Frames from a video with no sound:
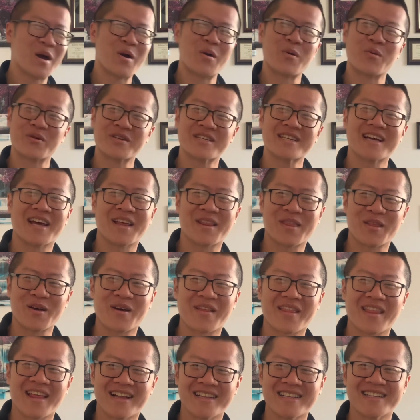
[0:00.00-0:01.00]
Which I
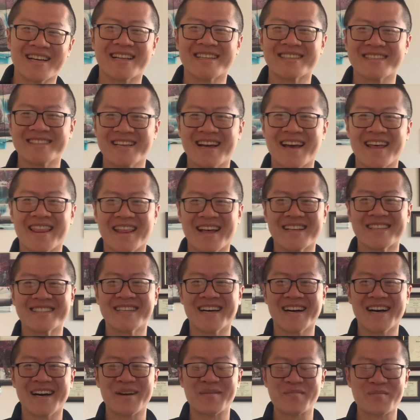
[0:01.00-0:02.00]
thought that at that
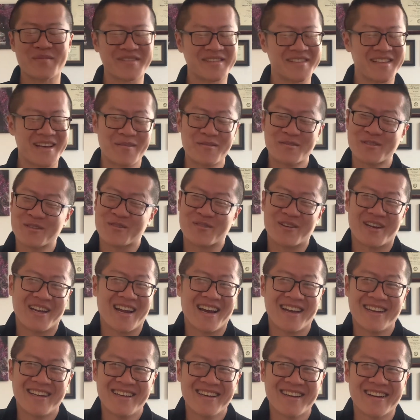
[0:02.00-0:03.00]
time, but that was a great
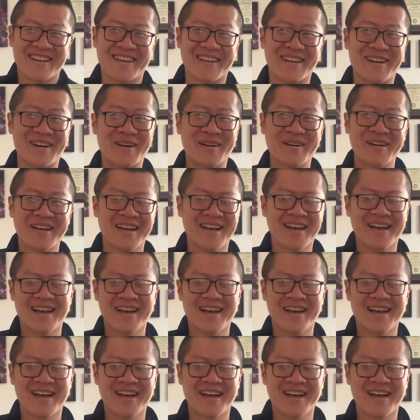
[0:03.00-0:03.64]
idea, you know.